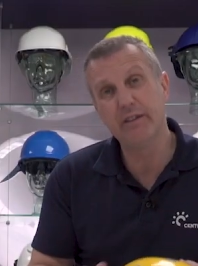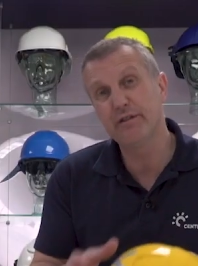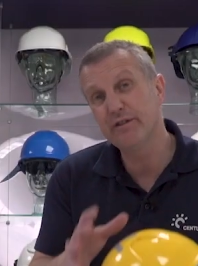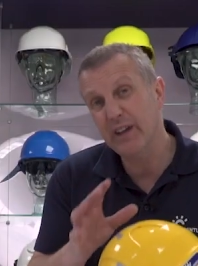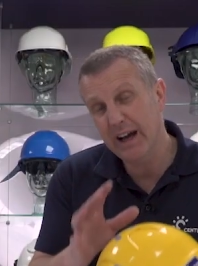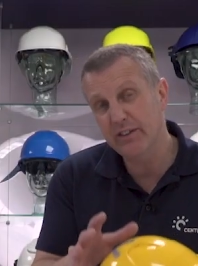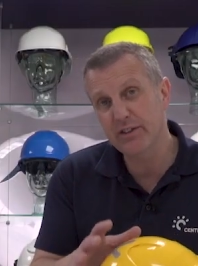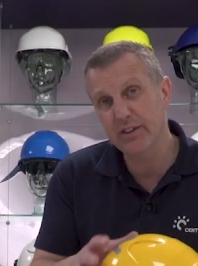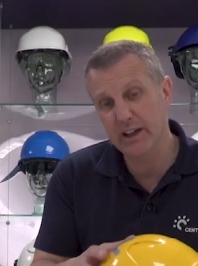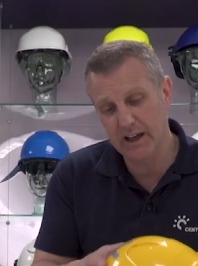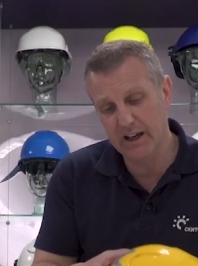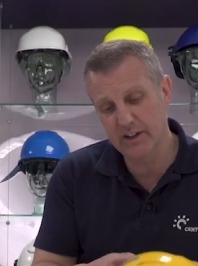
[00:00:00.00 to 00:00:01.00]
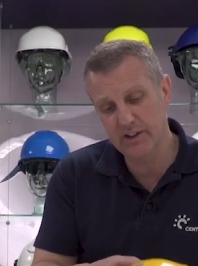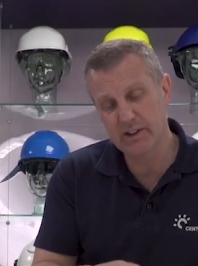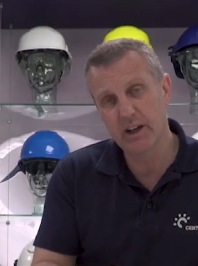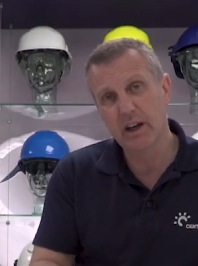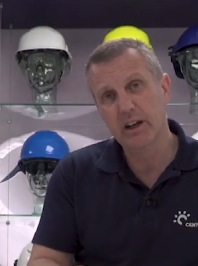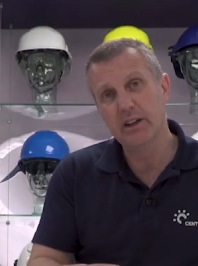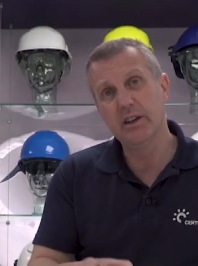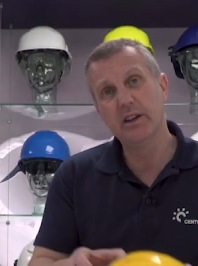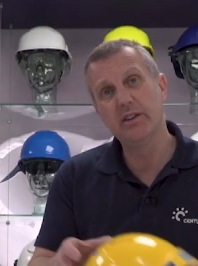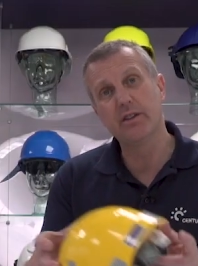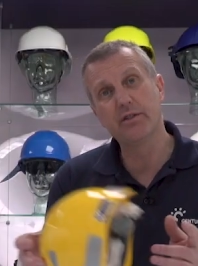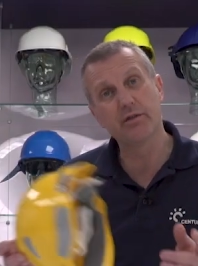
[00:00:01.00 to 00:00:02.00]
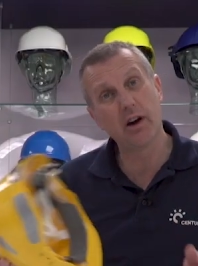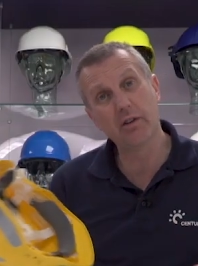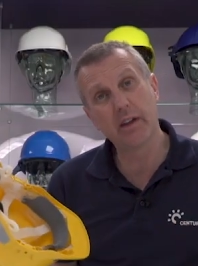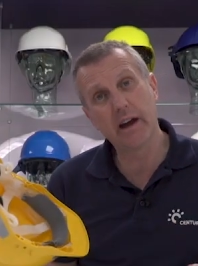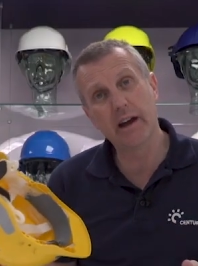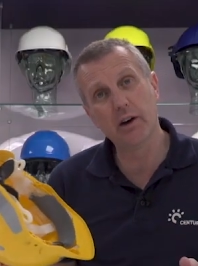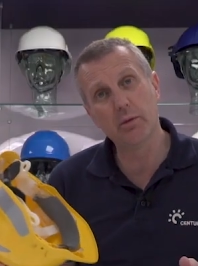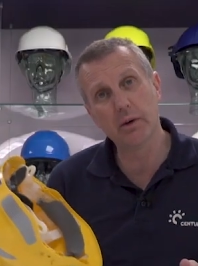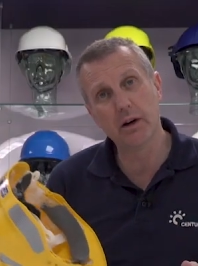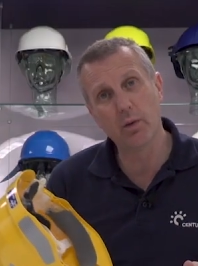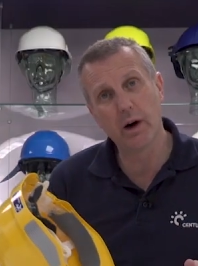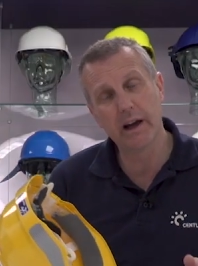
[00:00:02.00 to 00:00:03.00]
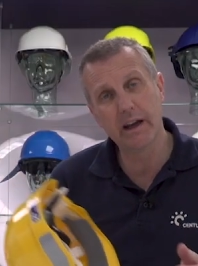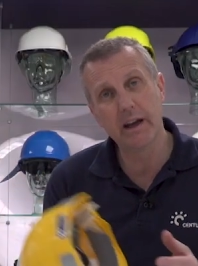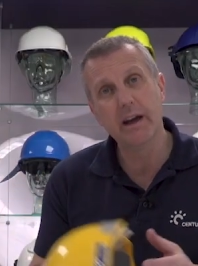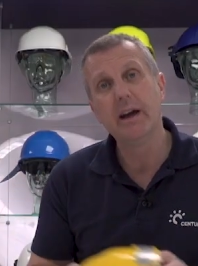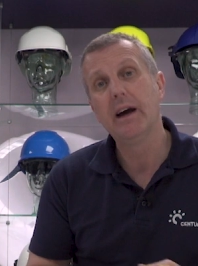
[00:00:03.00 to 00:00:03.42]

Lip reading: If that's the case, you need to throw that helmet away